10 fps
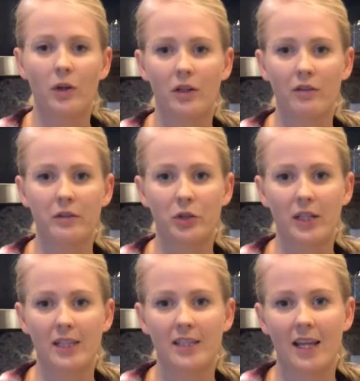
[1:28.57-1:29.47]
One of the
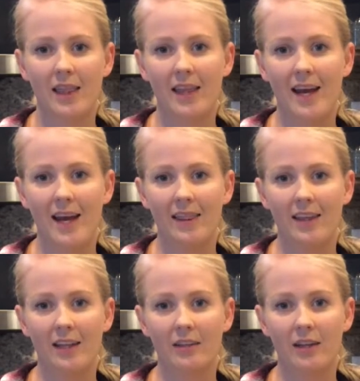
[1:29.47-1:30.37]
tricks that the
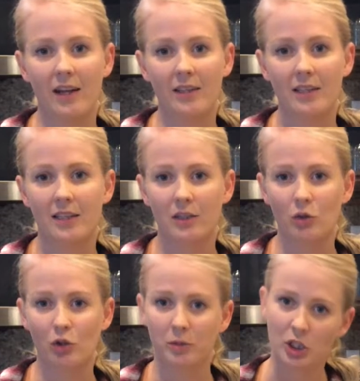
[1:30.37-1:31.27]
internet
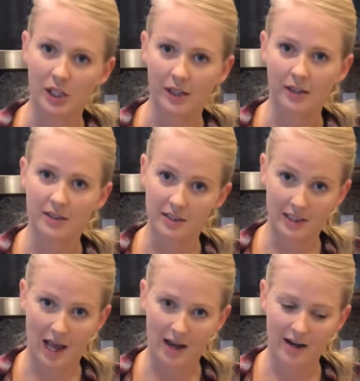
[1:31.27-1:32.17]
Google machine
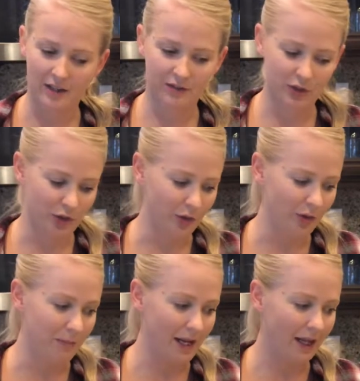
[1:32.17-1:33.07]
said
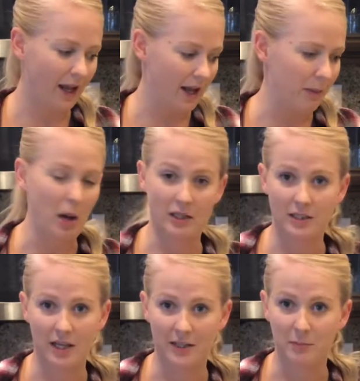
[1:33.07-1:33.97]
to make a box
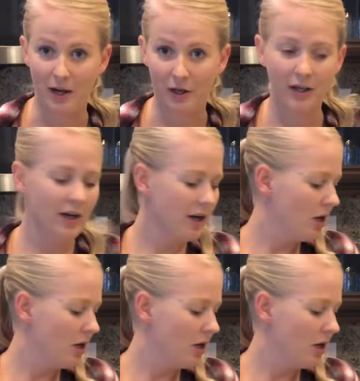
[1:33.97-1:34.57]
cake better